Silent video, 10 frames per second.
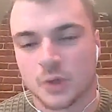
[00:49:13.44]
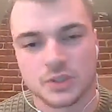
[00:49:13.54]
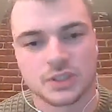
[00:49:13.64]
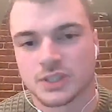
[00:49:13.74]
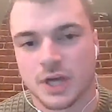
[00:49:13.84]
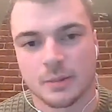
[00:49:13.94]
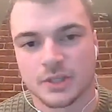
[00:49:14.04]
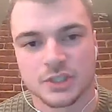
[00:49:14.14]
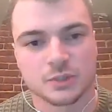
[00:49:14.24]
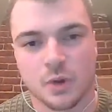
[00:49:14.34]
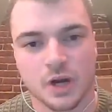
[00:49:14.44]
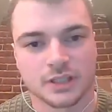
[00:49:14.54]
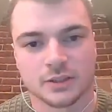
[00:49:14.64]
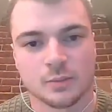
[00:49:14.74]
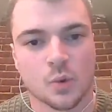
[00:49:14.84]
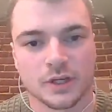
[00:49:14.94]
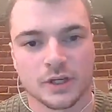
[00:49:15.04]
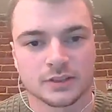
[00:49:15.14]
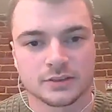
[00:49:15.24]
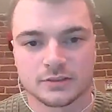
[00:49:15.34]
most of the time I just work in the
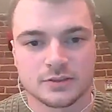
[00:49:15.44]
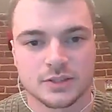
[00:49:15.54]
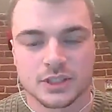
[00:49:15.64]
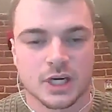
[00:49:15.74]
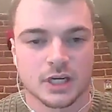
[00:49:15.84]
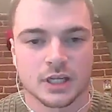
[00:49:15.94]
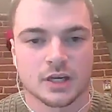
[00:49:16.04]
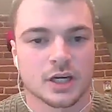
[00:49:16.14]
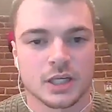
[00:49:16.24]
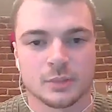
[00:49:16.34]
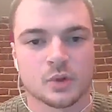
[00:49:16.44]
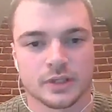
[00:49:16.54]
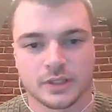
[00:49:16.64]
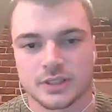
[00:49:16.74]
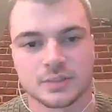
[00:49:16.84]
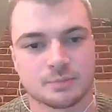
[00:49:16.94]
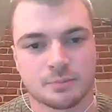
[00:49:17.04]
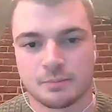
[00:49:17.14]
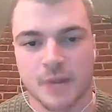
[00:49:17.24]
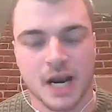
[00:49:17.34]
morning, just kind of like early morning. I
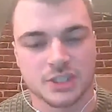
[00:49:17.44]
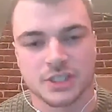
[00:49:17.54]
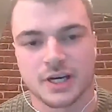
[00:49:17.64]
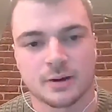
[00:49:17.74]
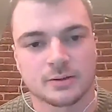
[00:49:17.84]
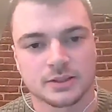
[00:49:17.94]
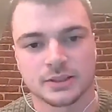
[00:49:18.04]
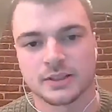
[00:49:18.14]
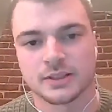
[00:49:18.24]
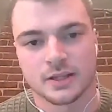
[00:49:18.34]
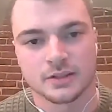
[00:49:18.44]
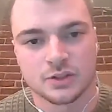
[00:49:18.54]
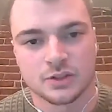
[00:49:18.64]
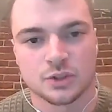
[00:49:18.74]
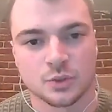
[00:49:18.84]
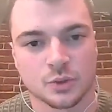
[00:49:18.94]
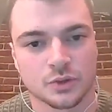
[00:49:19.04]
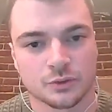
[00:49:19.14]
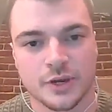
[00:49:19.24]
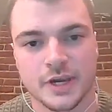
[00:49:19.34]
just bash it out, and then 2
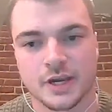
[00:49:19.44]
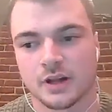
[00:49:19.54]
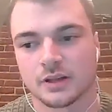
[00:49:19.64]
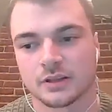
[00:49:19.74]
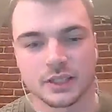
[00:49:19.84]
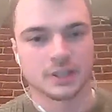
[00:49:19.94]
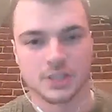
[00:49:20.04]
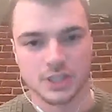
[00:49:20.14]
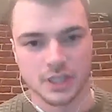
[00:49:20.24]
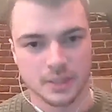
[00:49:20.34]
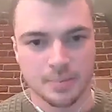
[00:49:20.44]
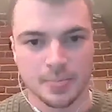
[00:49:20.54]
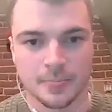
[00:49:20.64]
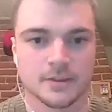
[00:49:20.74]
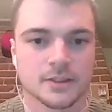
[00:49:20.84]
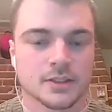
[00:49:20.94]
or 3 I'll hit the gym.